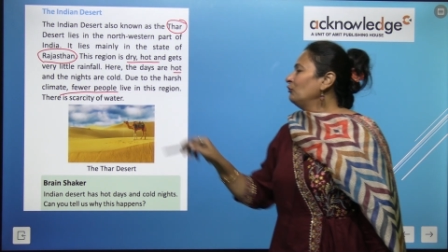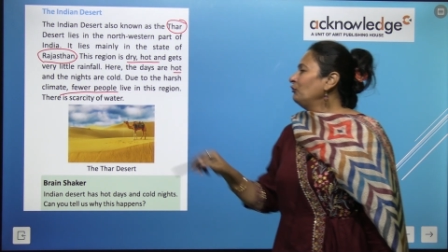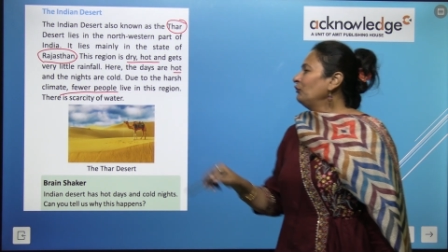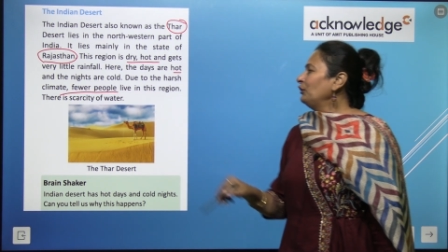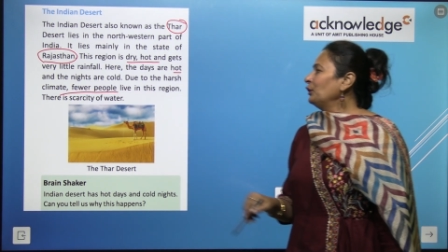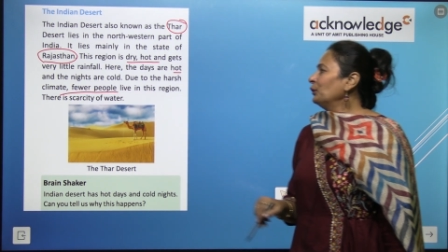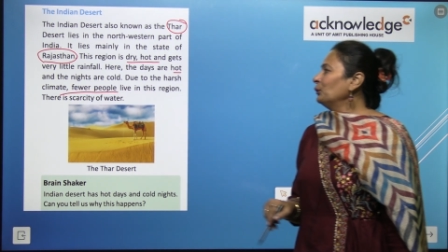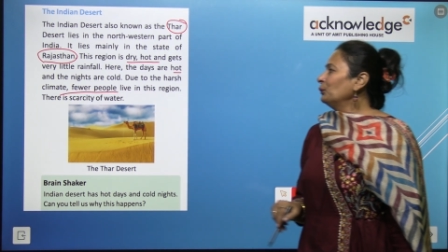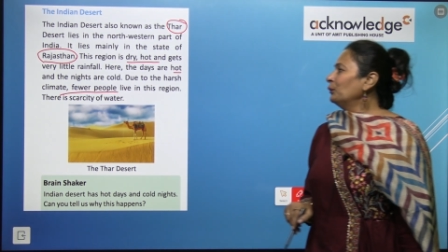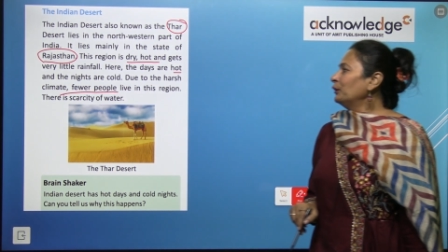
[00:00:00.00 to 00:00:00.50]

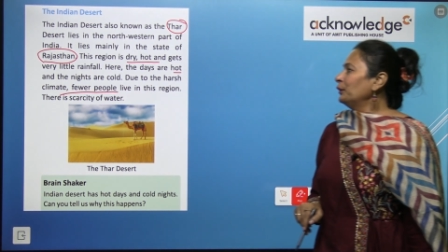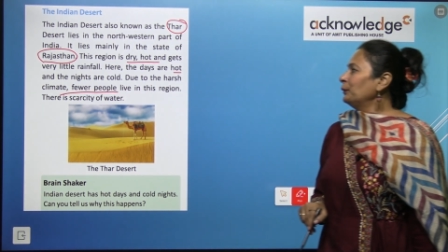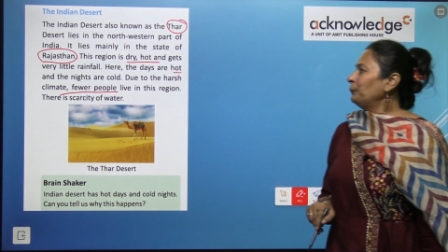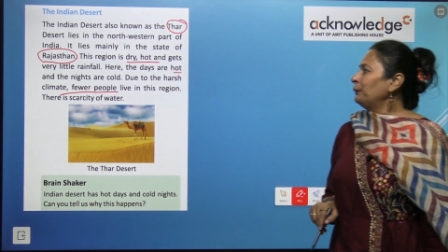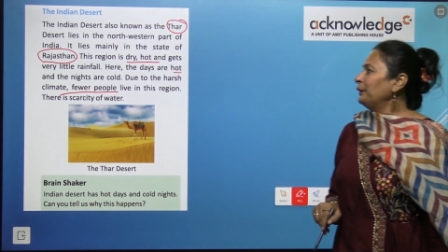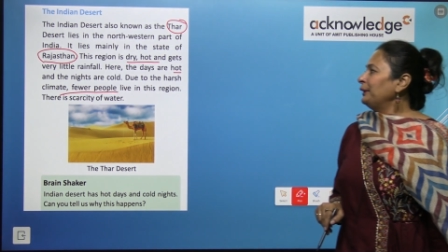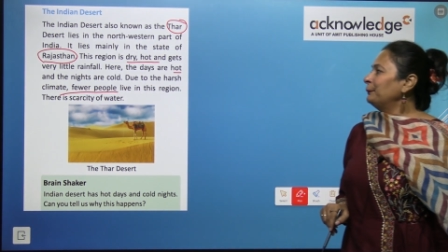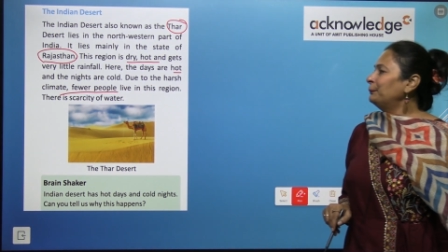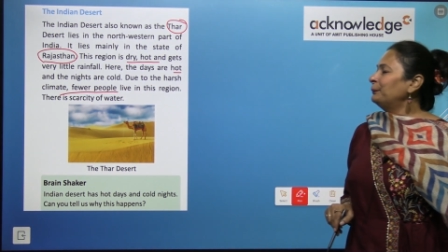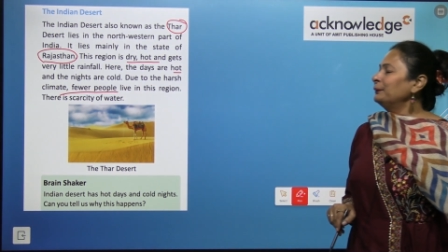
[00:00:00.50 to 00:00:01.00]
fewer
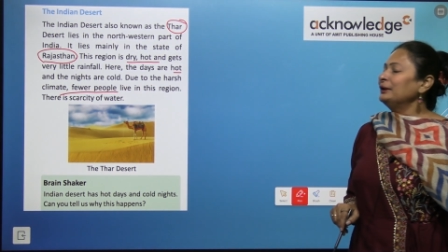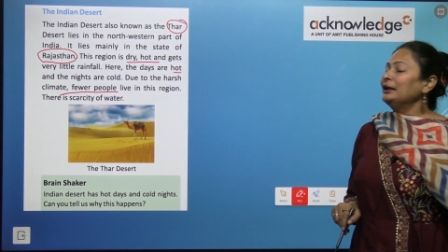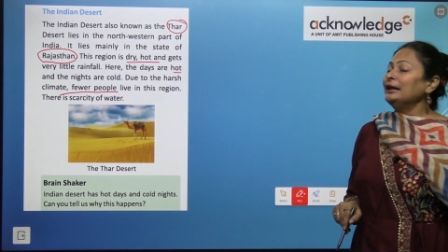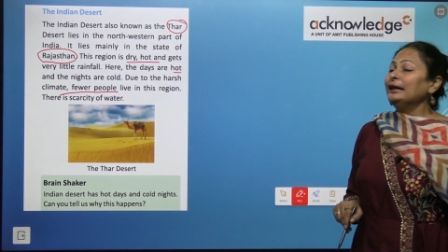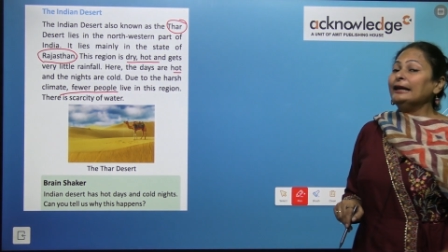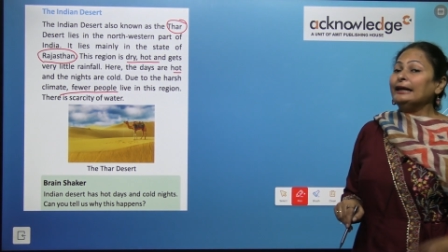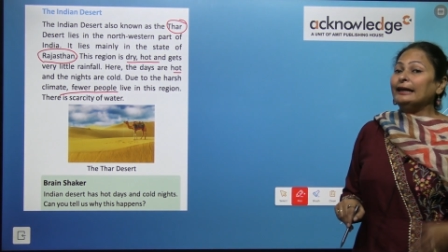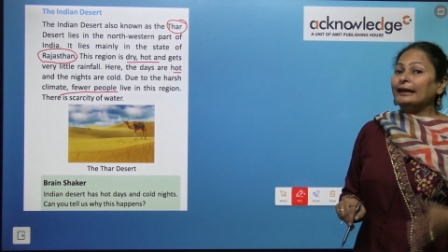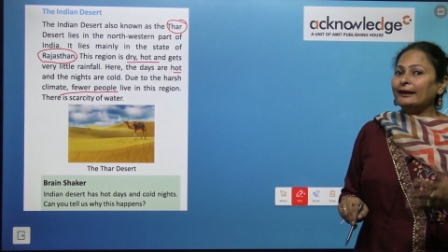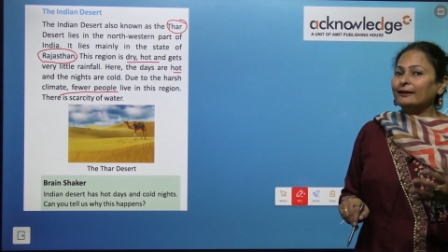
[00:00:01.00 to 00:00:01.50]
people
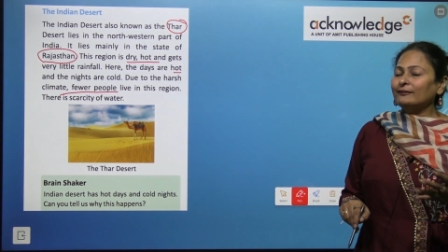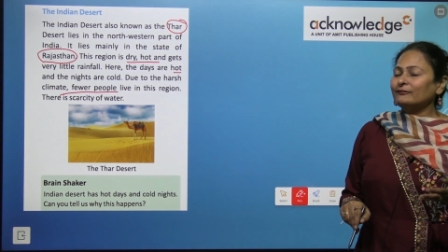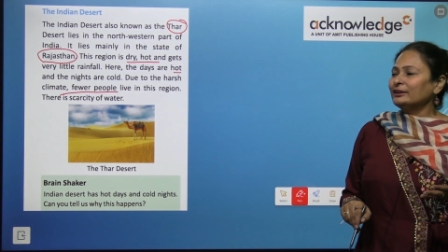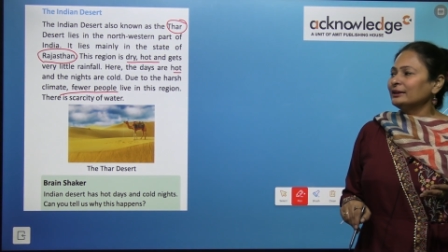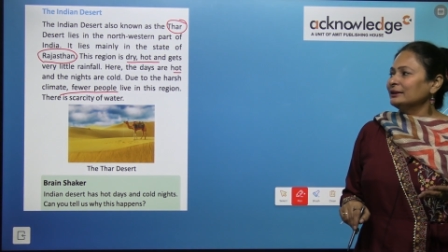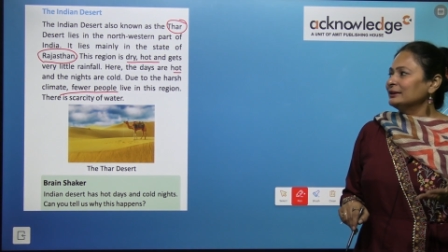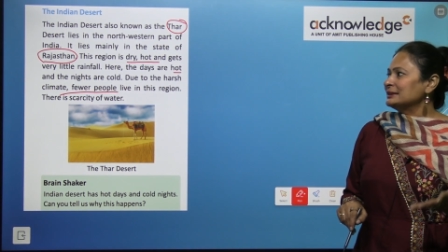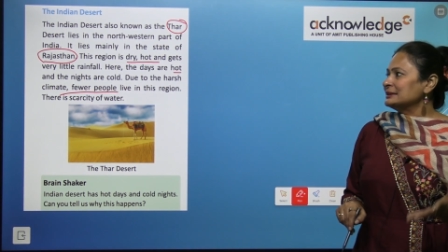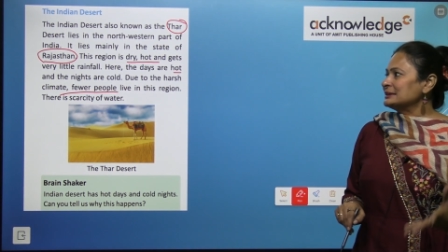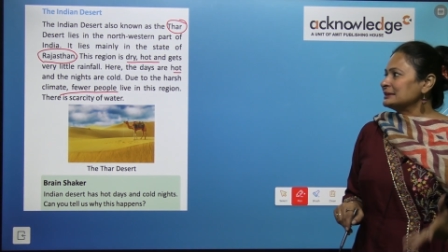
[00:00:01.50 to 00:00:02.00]
live
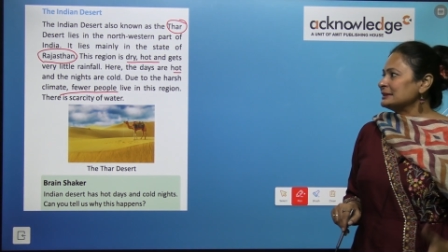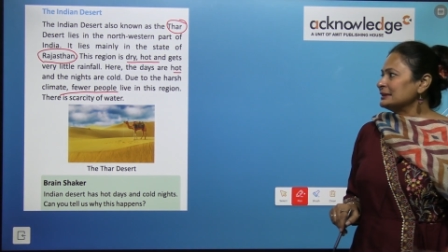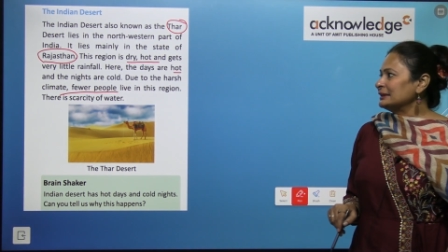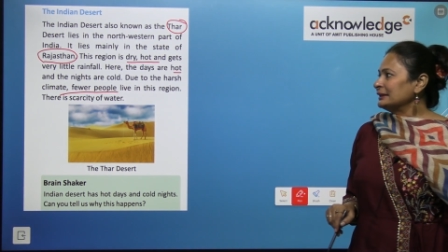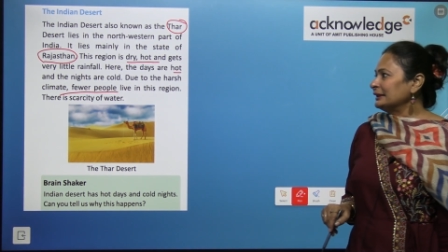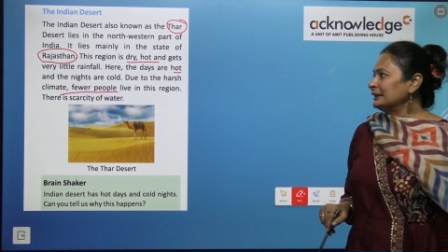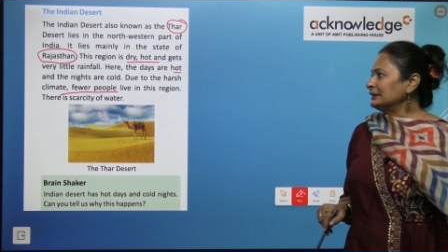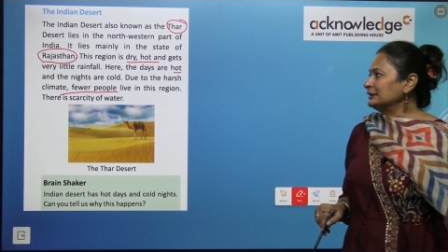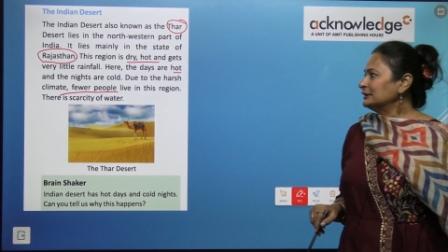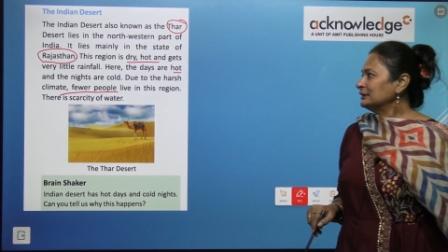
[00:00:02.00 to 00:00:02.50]
in this
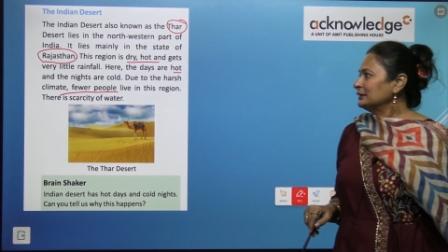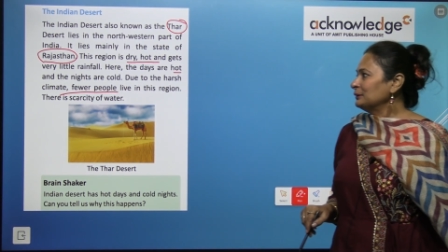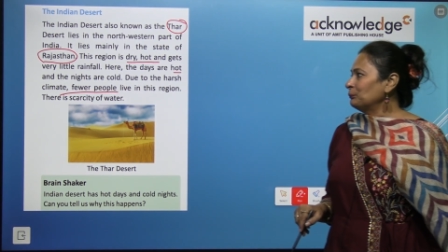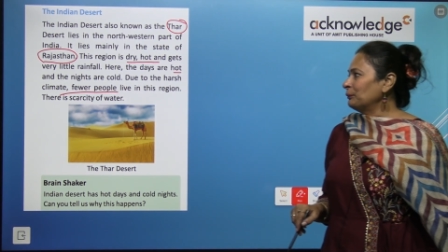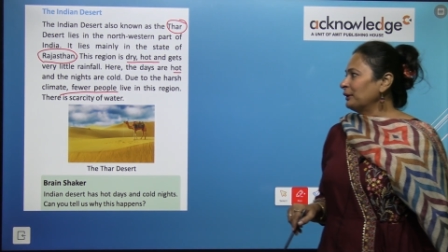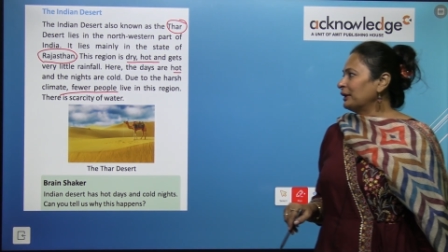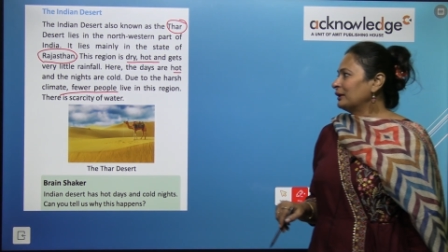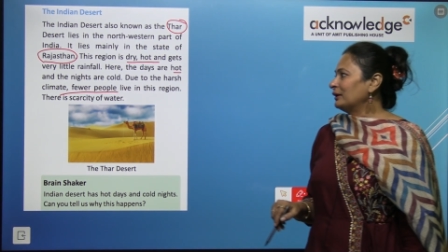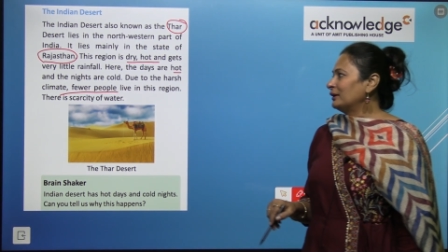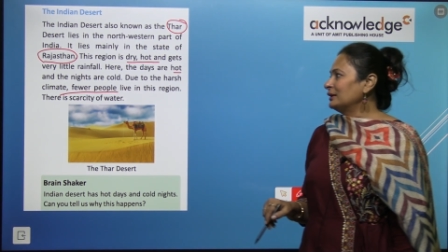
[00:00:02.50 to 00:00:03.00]
region
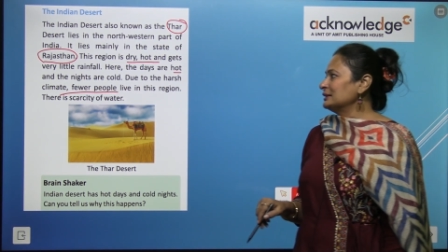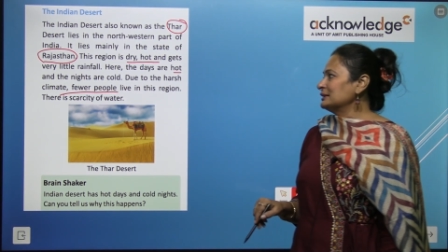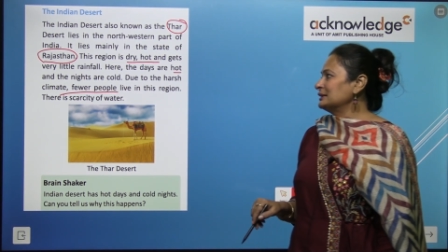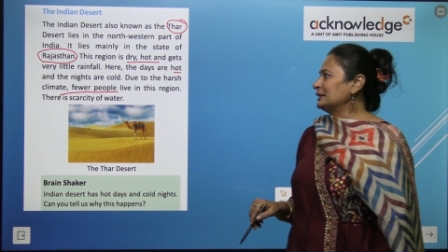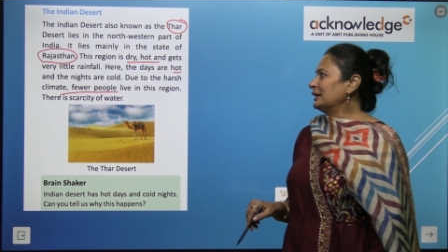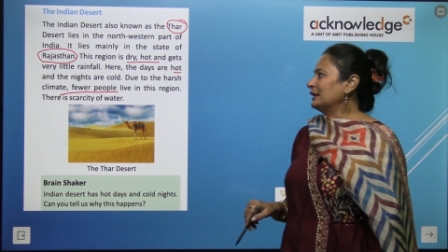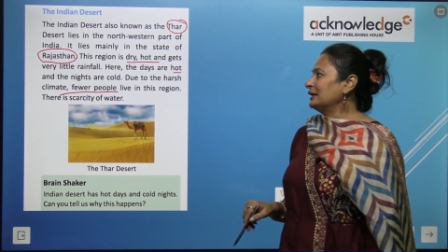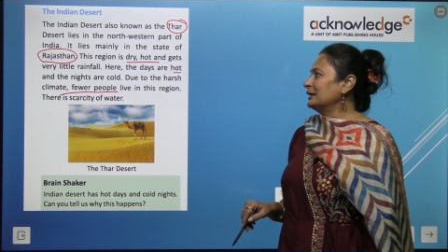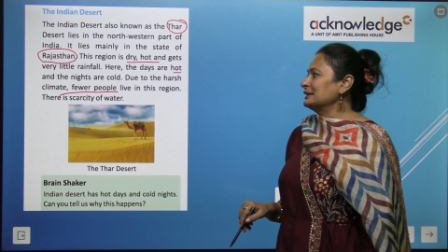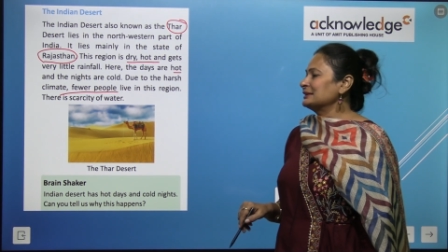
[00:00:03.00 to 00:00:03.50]
because
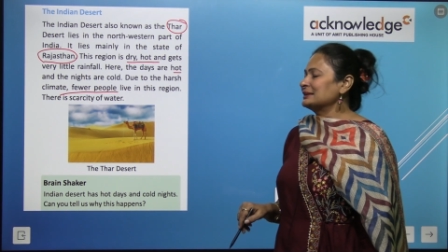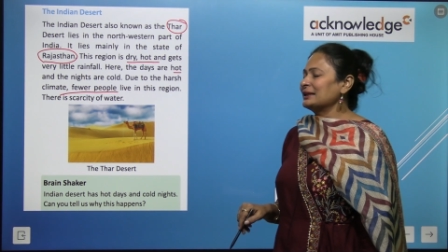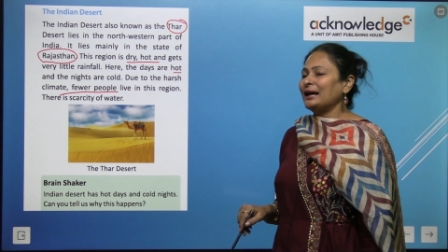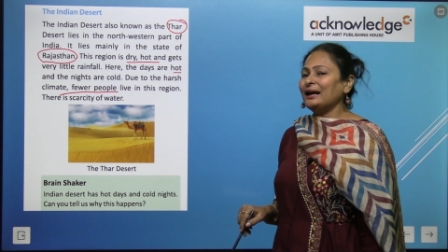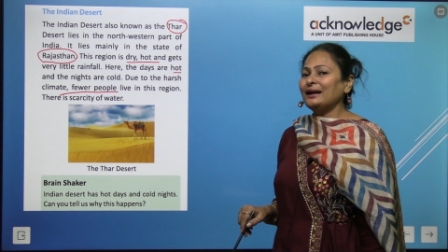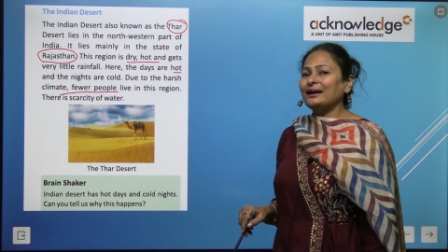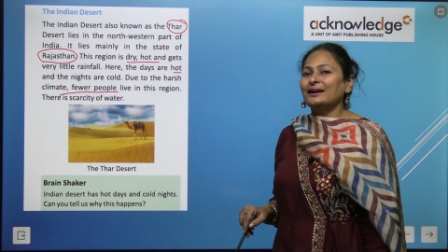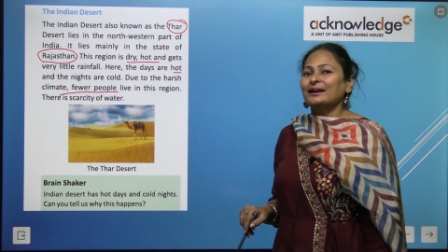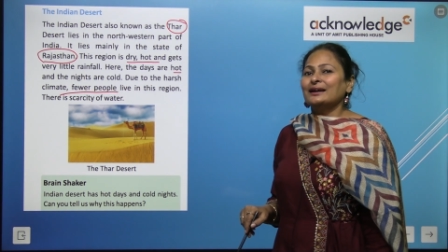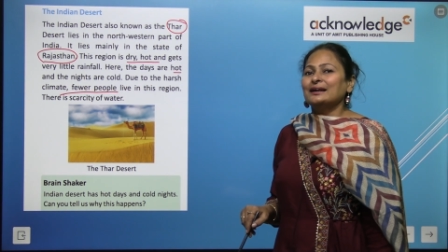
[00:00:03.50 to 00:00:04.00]
there is a